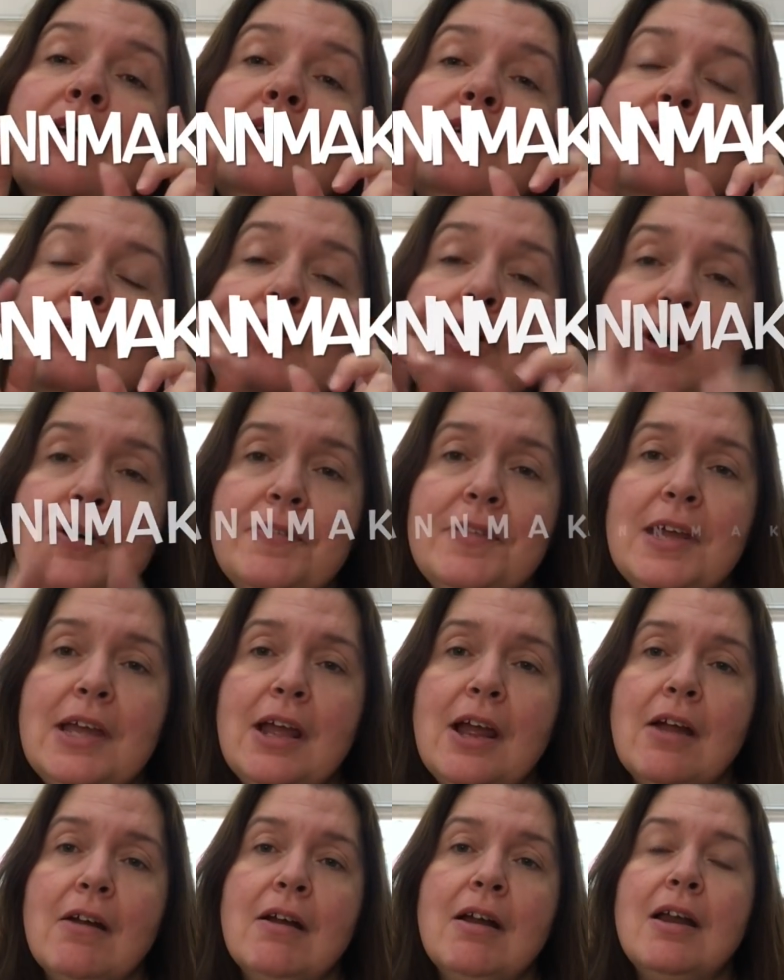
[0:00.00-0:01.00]
You go
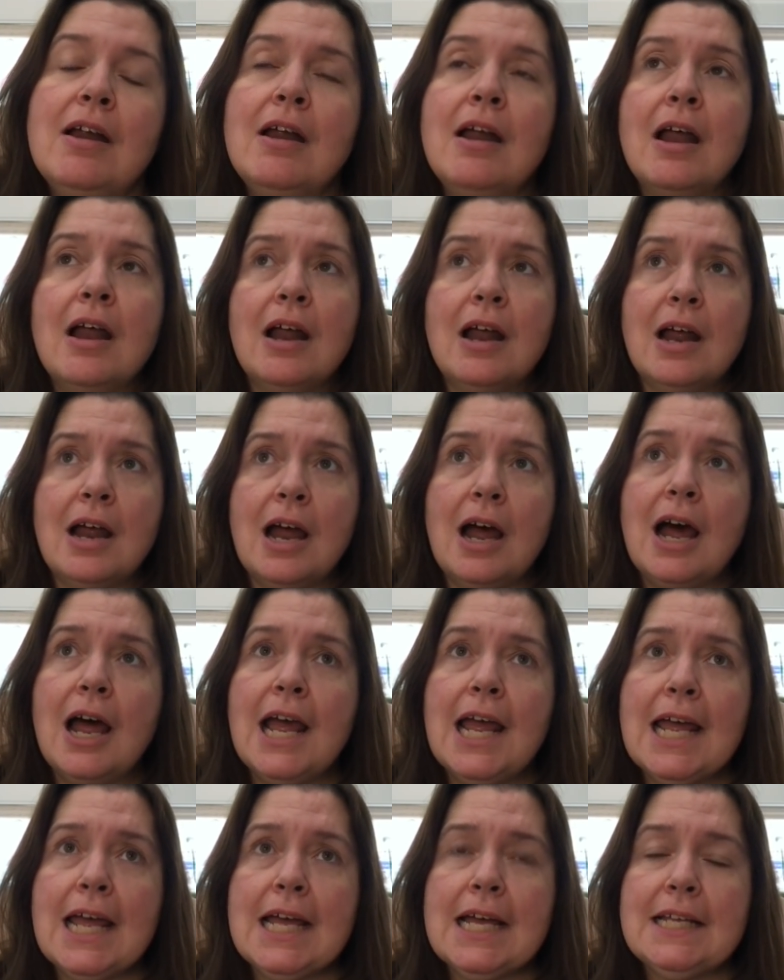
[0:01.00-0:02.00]
there,
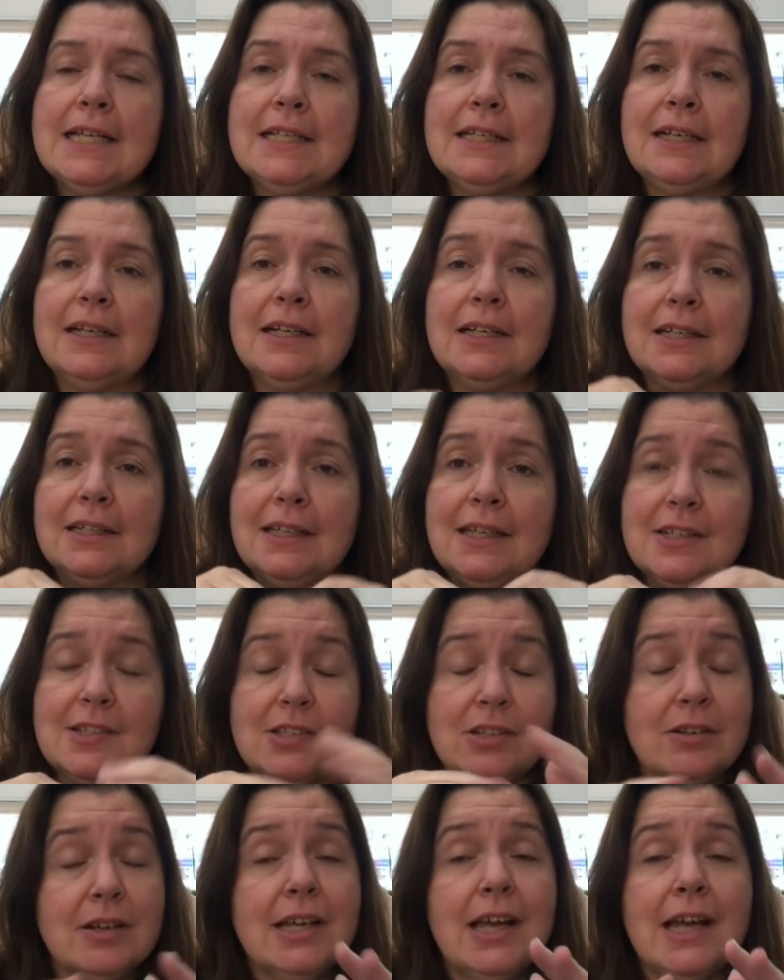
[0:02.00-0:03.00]
and
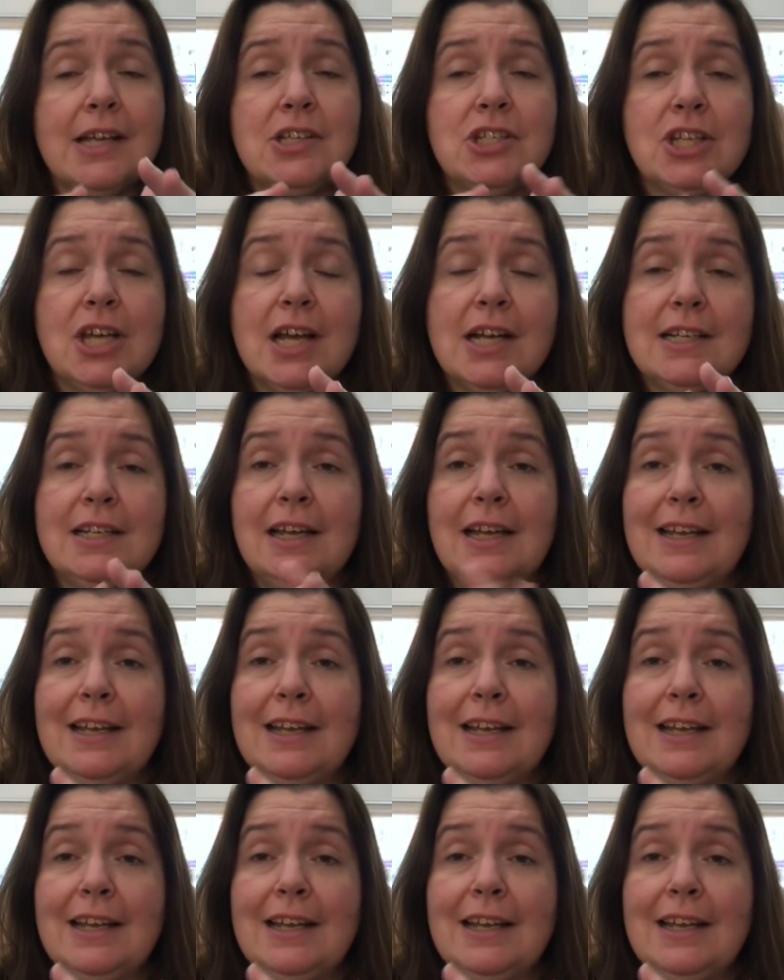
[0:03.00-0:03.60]
yesterday I checked,